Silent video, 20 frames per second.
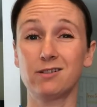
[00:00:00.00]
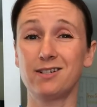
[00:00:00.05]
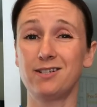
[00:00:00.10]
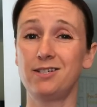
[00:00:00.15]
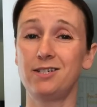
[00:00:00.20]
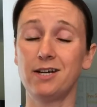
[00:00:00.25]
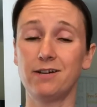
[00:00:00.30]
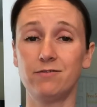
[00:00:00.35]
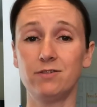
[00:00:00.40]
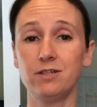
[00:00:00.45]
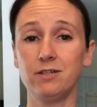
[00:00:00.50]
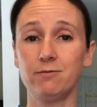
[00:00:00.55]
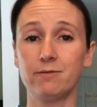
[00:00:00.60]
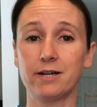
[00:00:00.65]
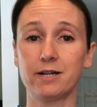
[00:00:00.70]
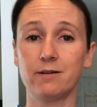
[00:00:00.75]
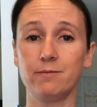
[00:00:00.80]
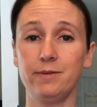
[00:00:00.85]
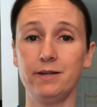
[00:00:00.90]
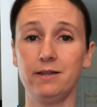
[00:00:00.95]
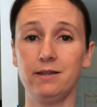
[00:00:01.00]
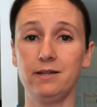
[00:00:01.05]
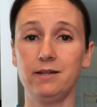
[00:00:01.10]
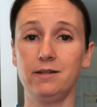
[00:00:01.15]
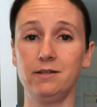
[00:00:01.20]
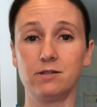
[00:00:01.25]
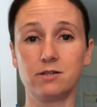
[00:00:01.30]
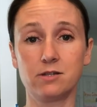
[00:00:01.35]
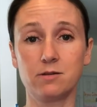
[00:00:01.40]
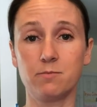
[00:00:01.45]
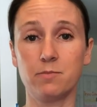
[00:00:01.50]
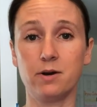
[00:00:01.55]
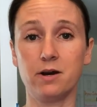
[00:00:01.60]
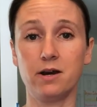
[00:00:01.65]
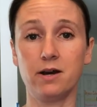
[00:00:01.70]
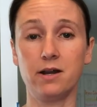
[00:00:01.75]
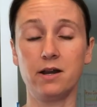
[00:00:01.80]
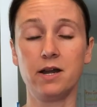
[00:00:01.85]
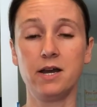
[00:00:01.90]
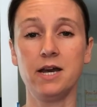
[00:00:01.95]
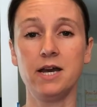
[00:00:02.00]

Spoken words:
I definitely recommend the Instant Pot.